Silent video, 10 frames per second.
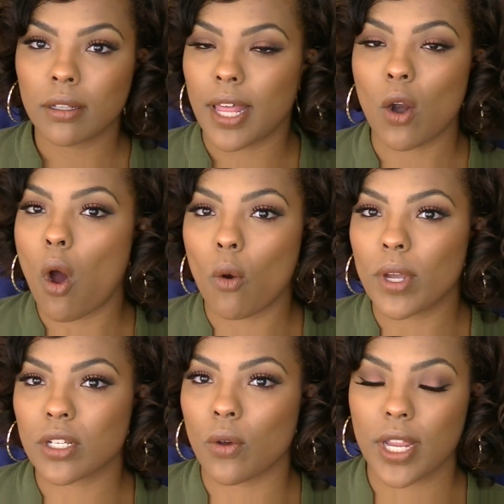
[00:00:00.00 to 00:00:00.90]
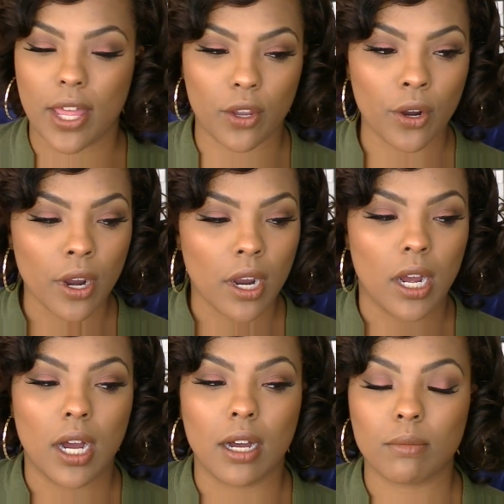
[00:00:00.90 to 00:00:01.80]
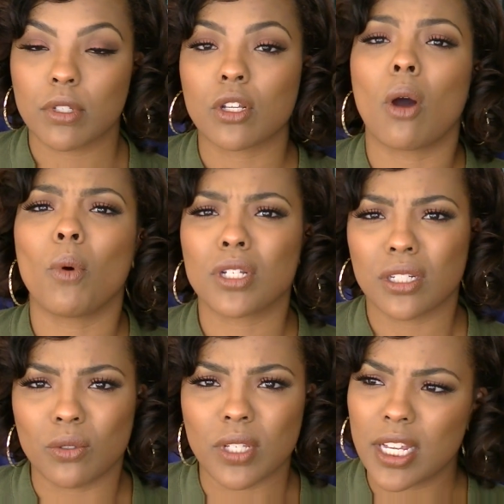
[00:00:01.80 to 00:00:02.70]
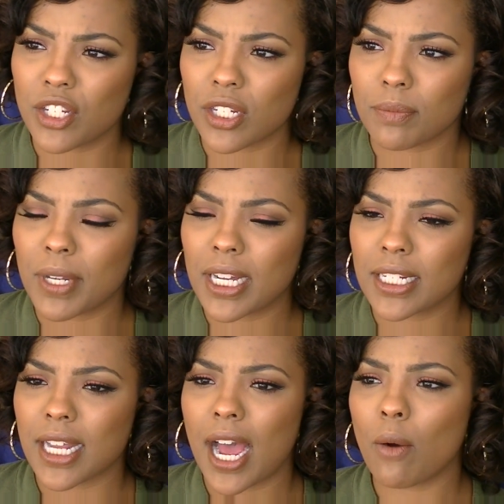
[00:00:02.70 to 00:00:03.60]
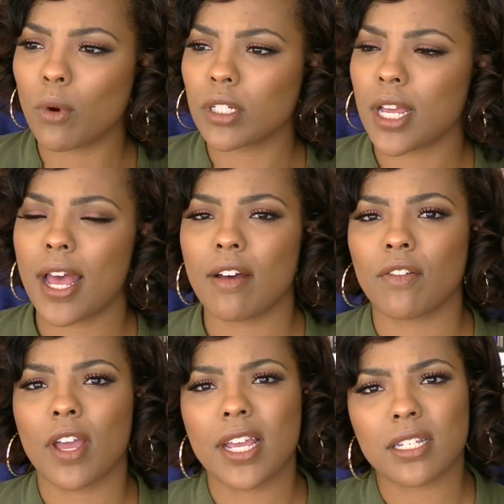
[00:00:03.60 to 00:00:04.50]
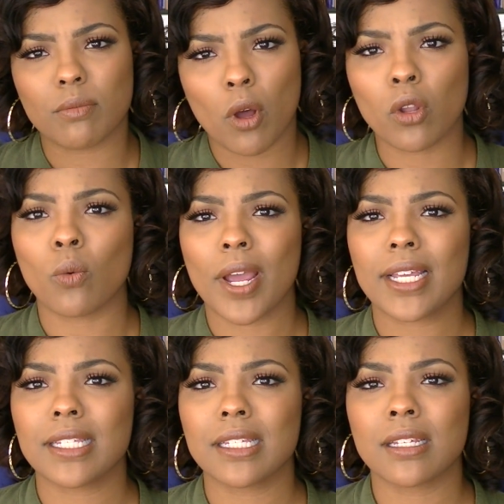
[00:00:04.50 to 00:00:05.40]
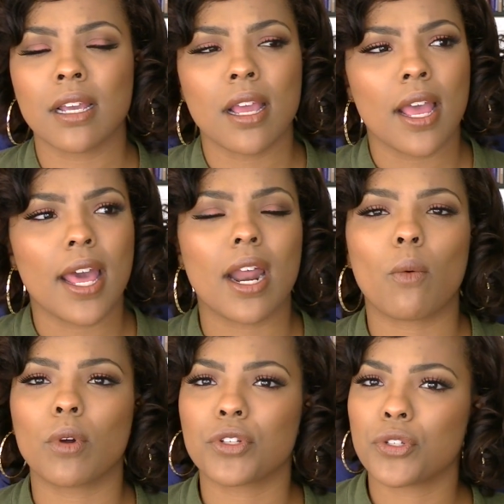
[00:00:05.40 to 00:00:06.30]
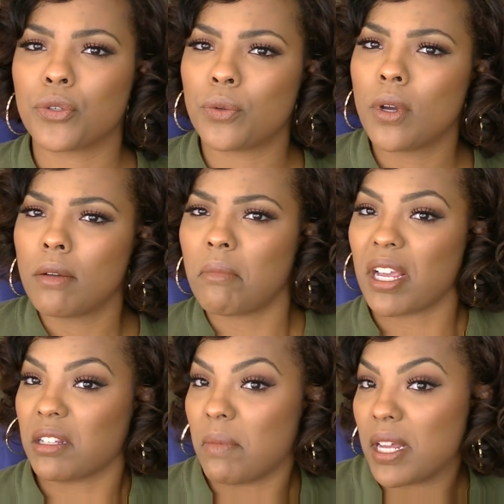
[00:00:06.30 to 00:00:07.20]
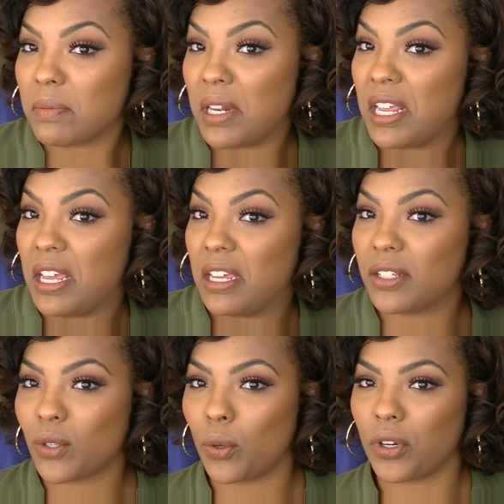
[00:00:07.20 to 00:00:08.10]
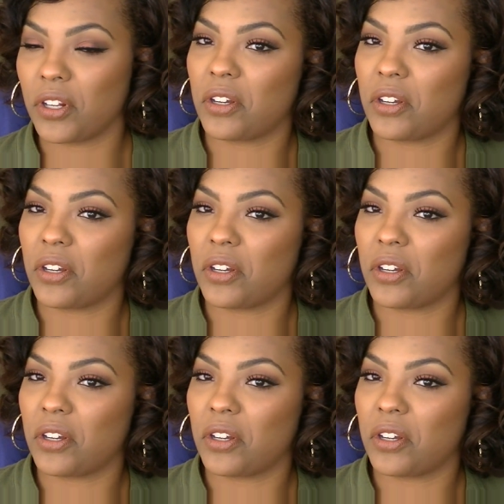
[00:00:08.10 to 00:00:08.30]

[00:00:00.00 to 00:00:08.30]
always go together. So I want to lose inches because I want to have a smaller waist and I want to maximize my legs, or,